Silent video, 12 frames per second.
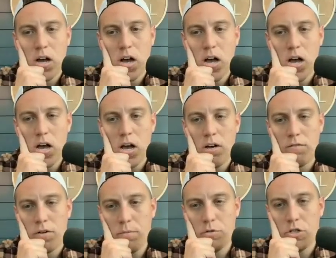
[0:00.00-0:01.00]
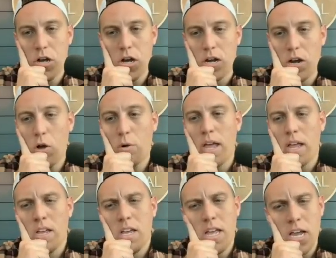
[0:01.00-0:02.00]
From John.
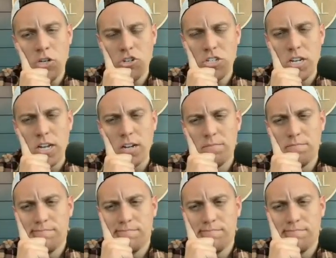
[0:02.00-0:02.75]
Okay, interesting.